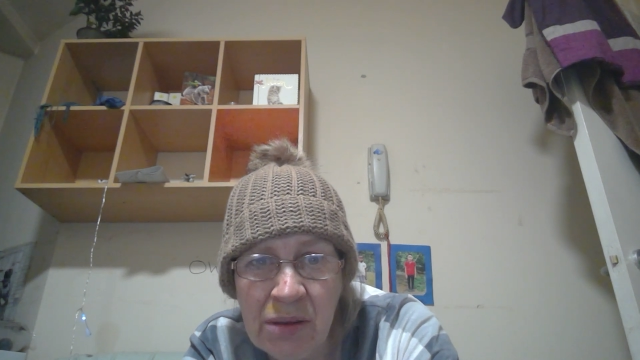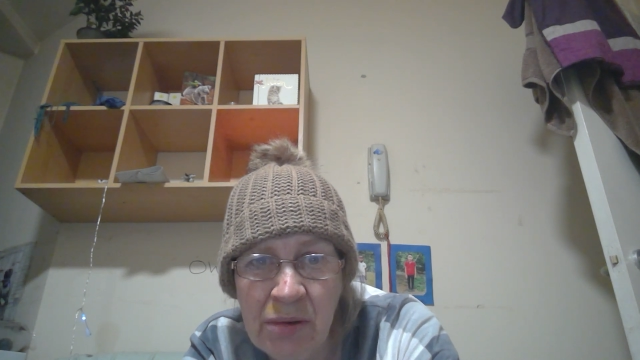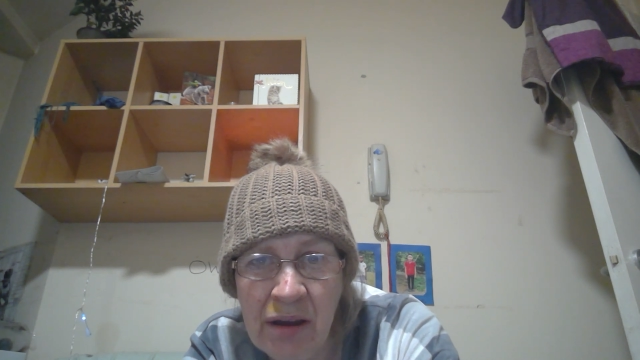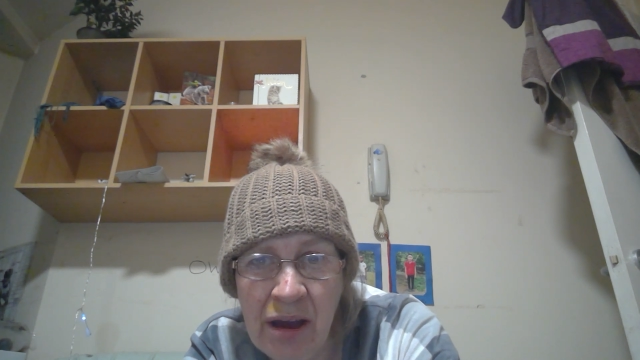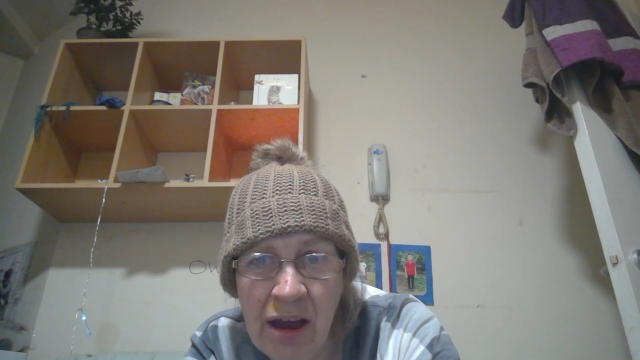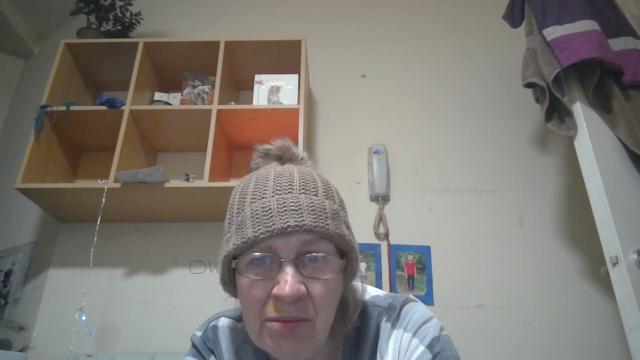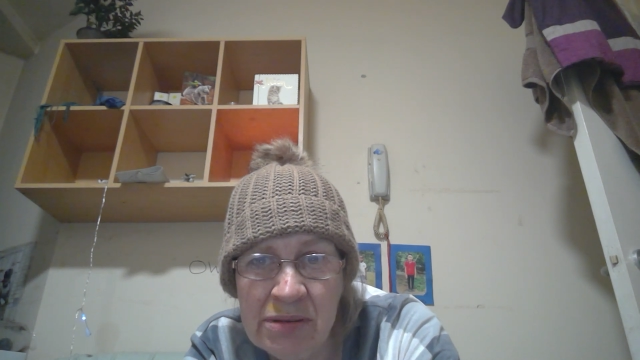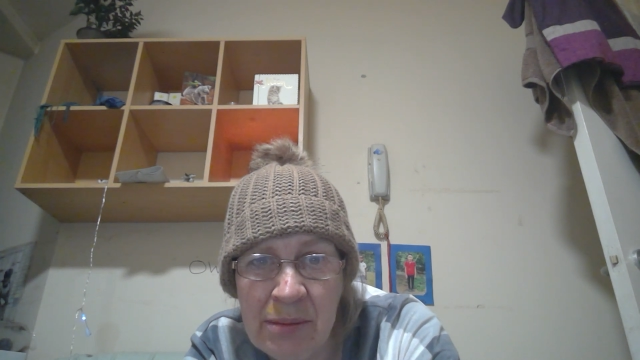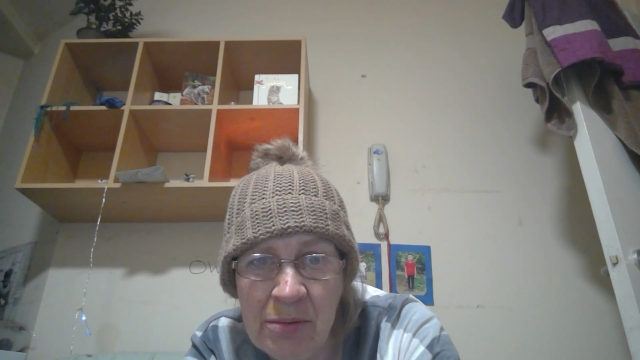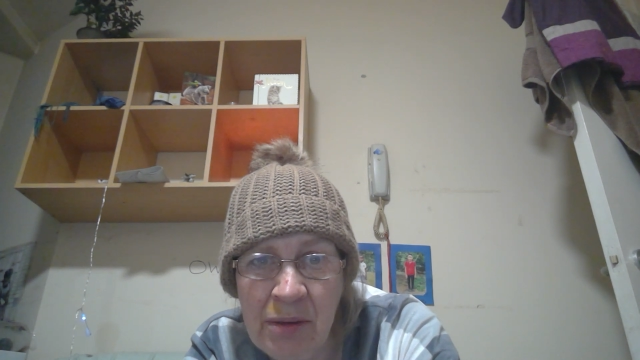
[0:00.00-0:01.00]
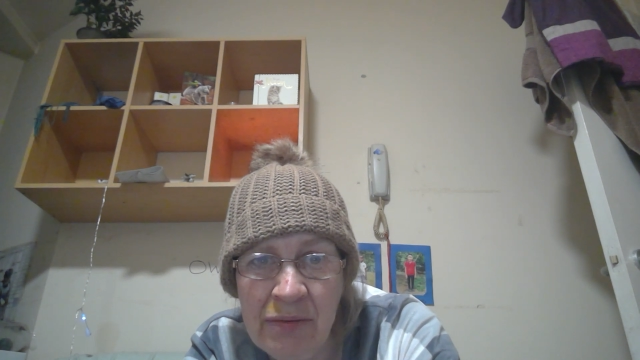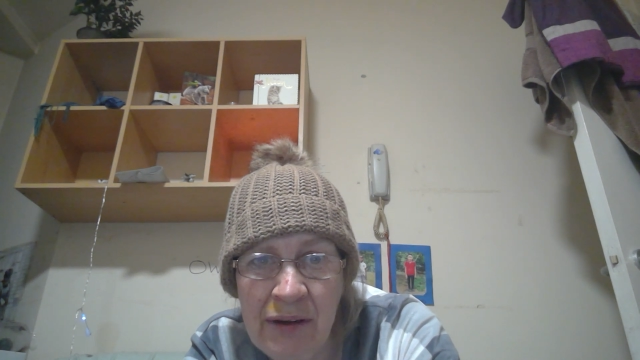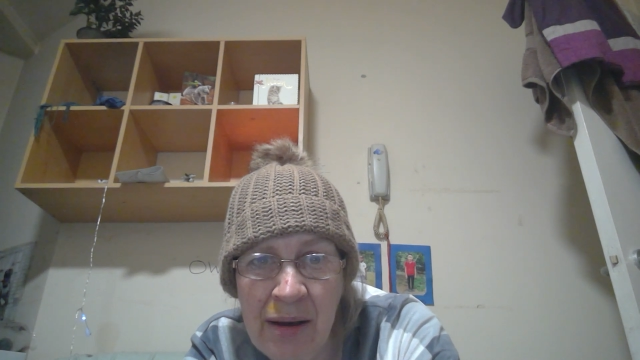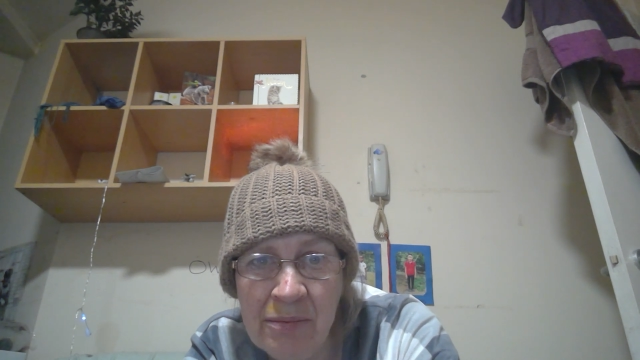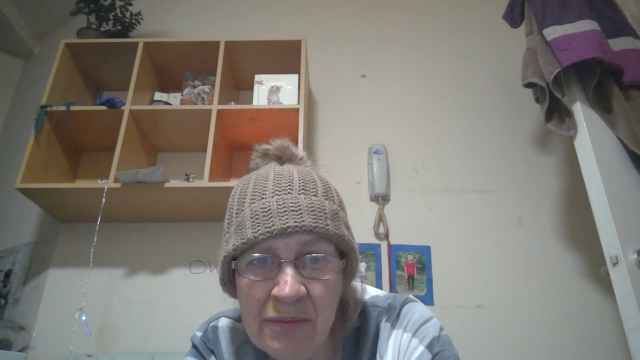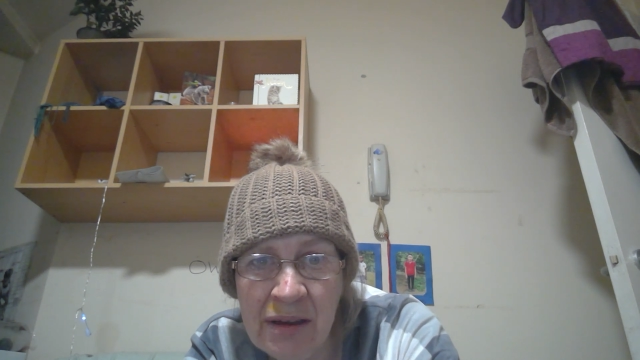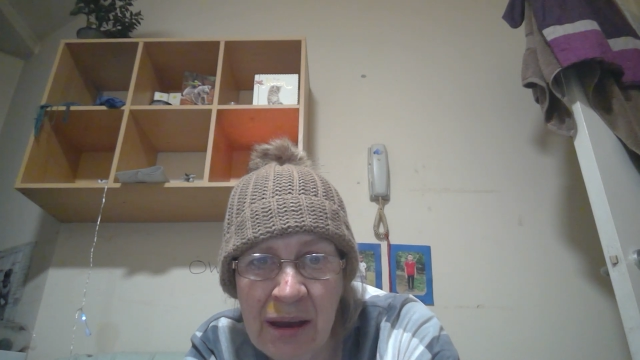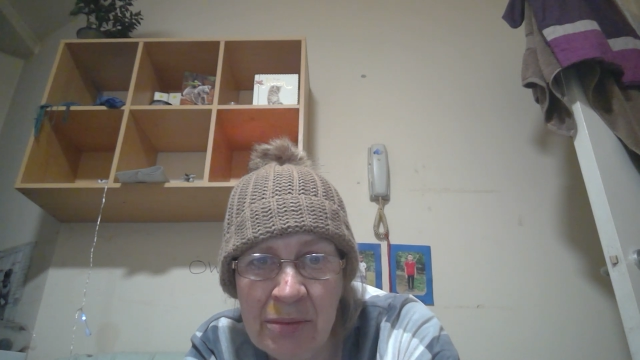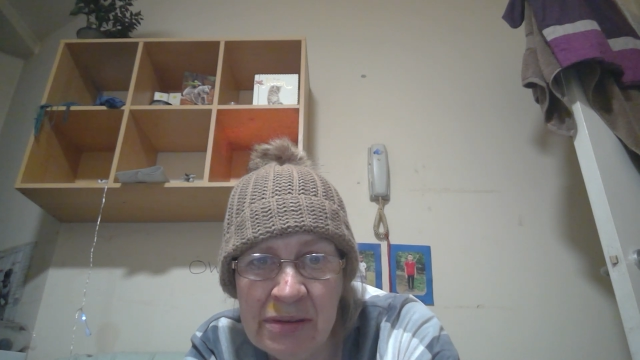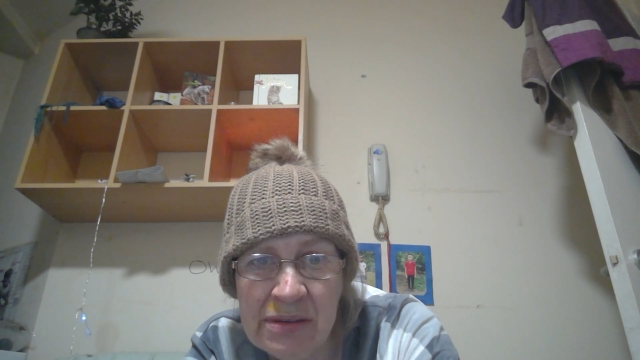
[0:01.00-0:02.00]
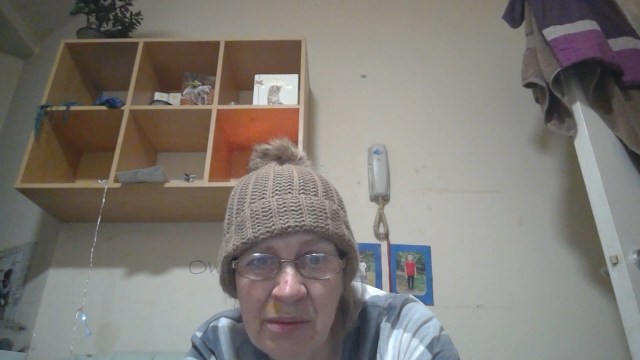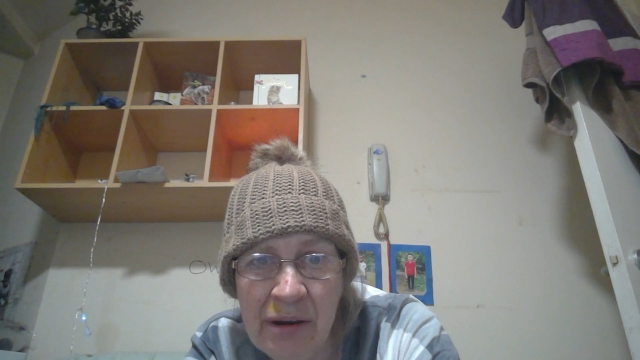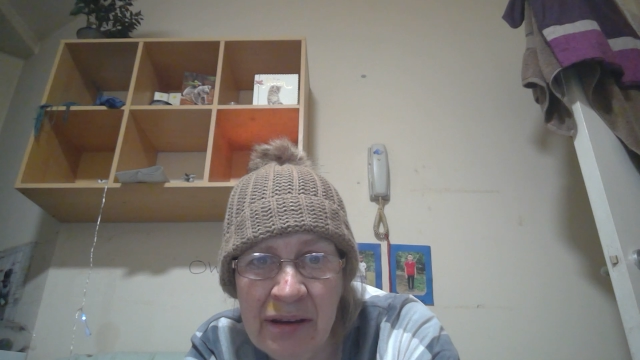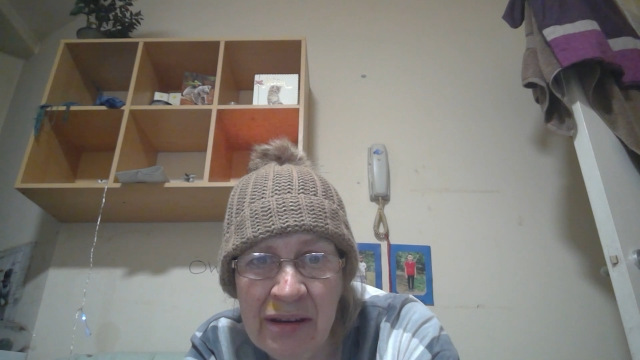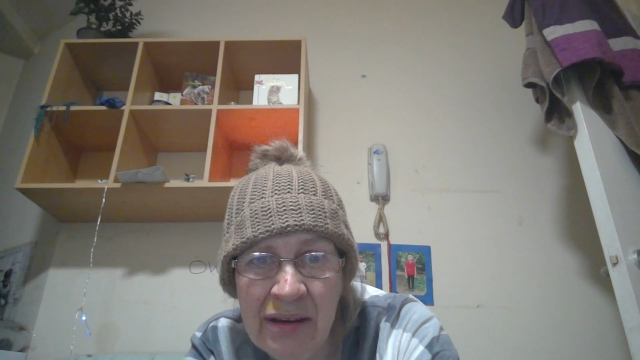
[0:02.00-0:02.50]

but some of my fam are coming tomorrow.